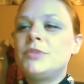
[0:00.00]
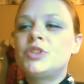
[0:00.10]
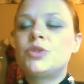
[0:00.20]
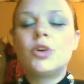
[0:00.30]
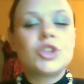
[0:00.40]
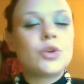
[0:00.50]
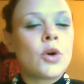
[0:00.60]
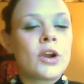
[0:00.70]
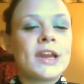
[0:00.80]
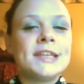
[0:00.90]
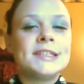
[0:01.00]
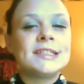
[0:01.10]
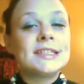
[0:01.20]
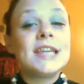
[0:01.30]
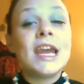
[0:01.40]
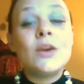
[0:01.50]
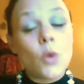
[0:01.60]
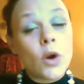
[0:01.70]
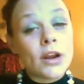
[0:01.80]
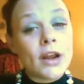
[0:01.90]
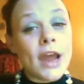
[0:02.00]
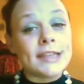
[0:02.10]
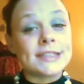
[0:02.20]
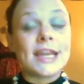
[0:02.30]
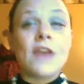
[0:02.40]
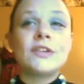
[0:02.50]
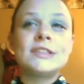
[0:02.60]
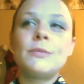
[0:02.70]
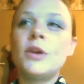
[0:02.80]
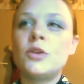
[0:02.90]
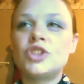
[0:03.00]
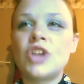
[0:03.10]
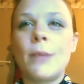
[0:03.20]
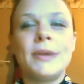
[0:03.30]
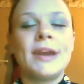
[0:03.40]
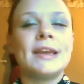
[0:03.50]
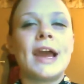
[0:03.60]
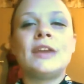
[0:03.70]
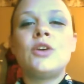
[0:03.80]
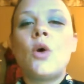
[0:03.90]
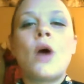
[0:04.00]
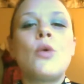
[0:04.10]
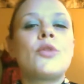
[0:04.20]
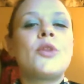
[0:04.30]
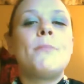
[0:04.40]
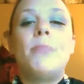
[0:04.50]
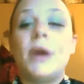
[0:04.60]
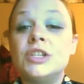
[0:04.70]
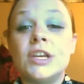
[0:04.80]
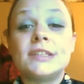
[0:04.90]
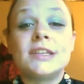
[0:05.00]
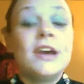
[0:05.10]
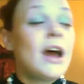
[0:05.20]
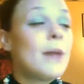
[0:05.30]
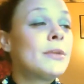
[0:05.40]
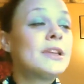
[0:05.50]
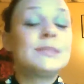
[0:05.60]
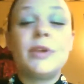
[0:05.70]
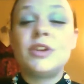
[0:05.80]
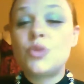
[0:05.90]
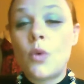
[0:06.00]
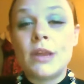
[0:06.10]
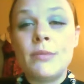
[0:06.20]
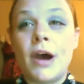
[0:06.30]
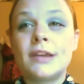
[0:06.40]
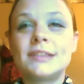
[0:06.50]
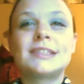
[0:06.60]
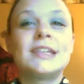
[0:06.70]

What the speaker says: Storage and organizing. Stay organized. Every time I go shopping, I go out with a budget. I'm going to spend 20 bucks.